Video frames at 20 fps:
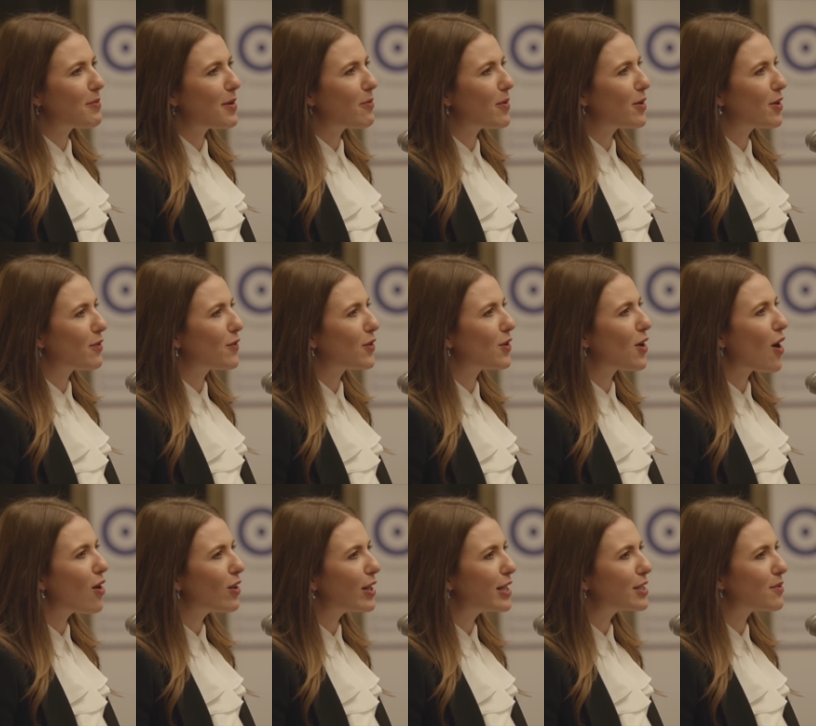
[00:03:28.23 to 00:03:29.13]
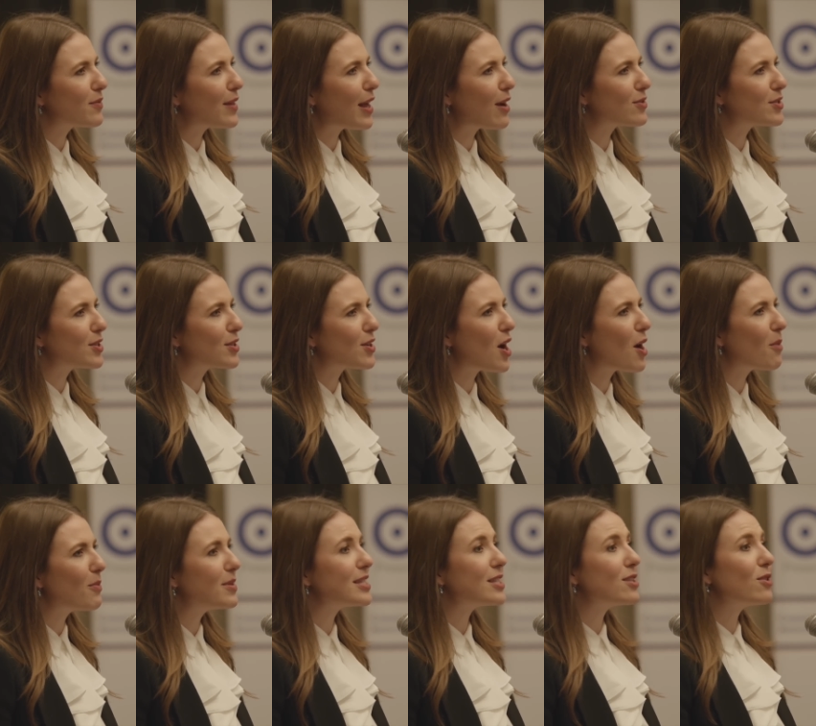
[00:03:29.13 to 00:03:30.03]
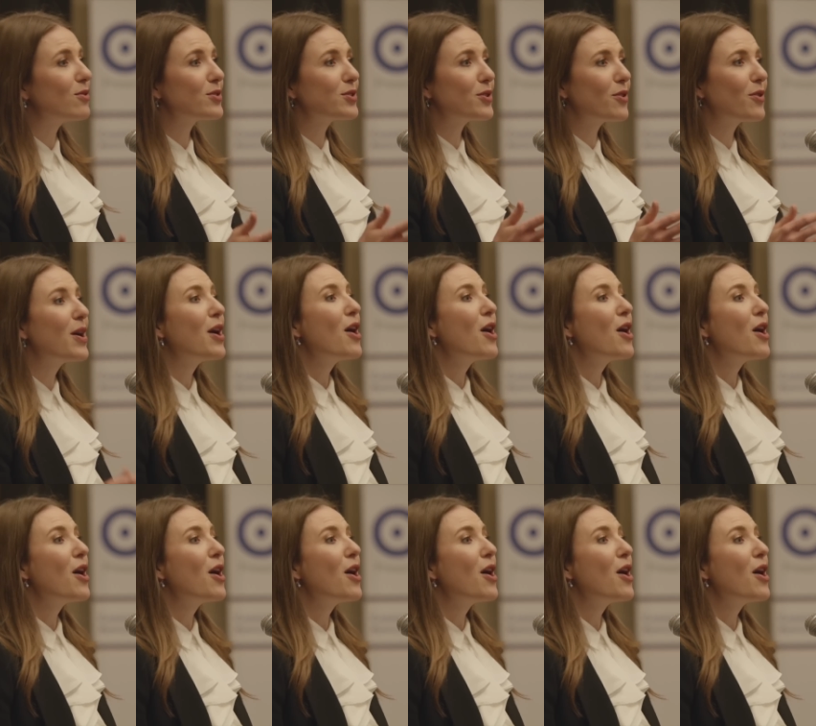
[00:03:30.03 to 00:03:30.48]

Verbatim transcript: wonderful colleagues from the House of Commons and also